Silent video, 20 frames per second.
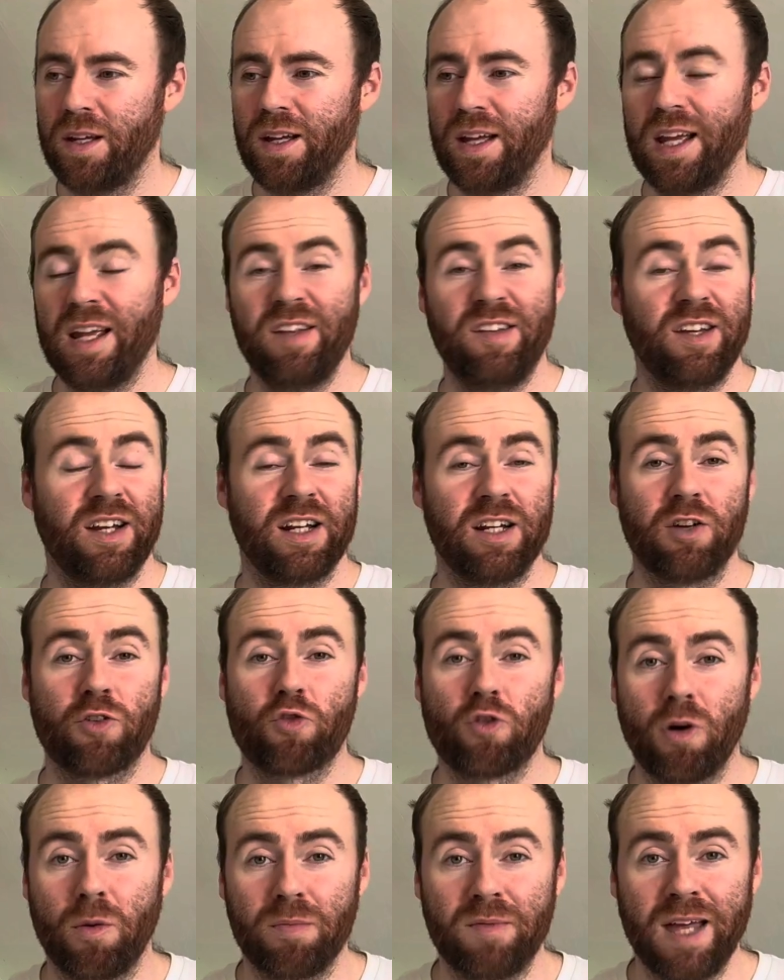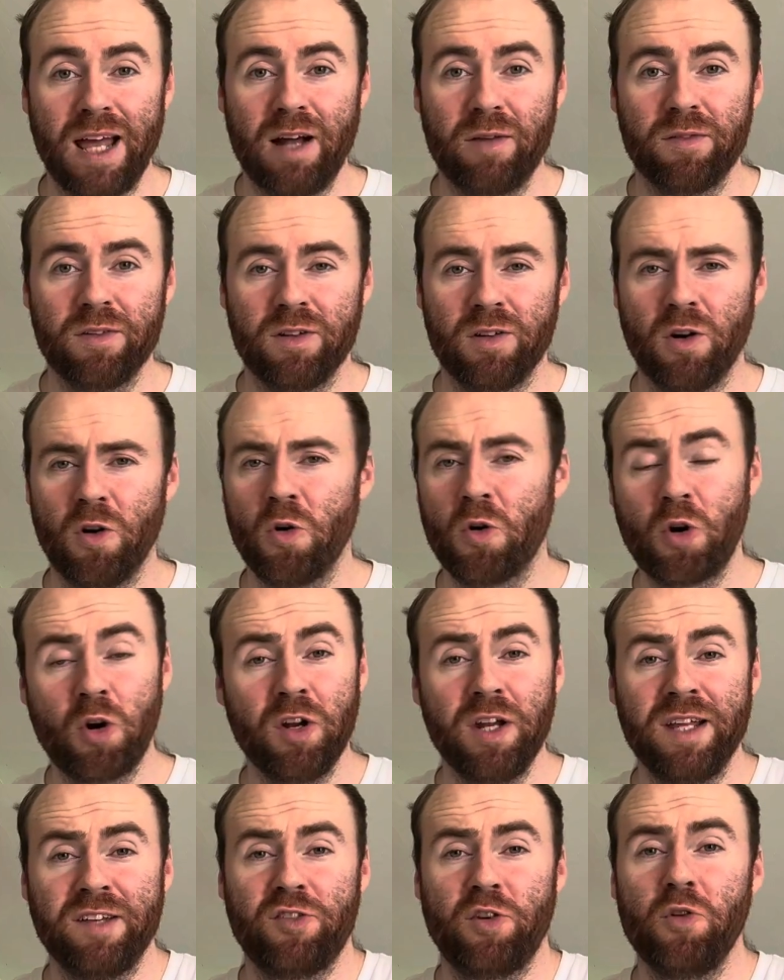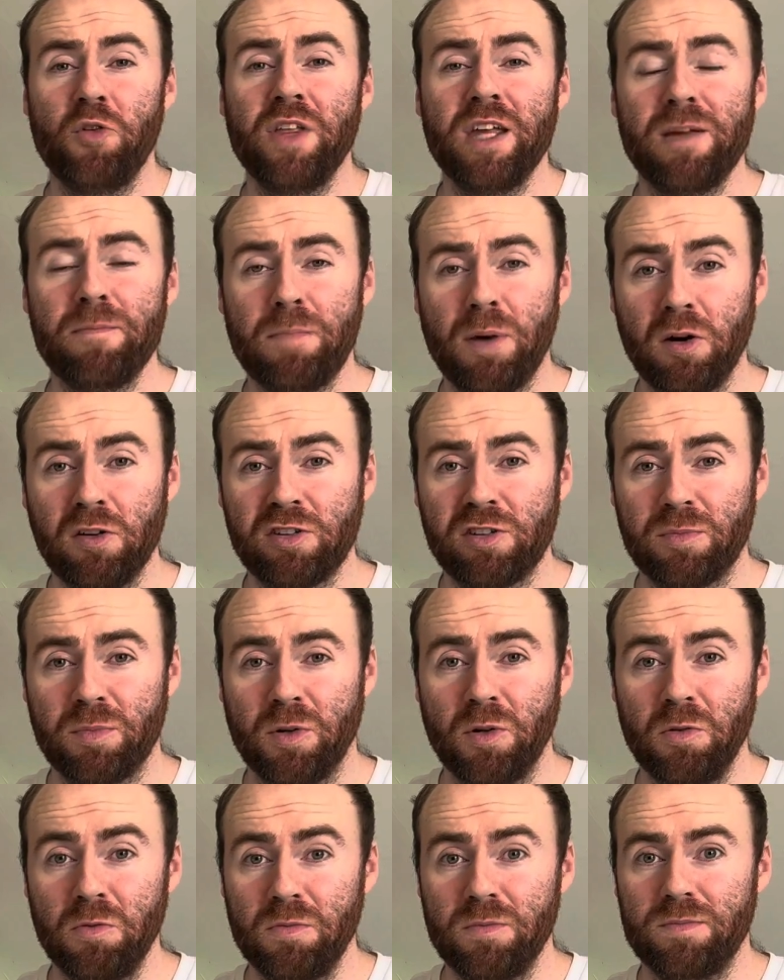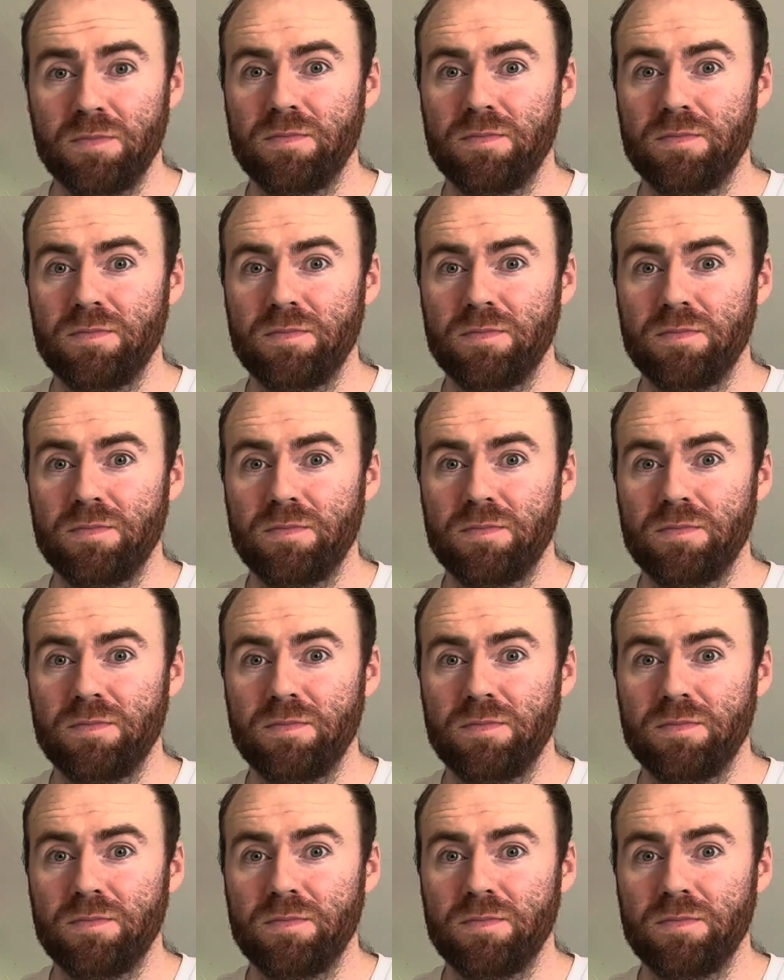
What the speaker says: Is it going to drop down? Or could it do the impossible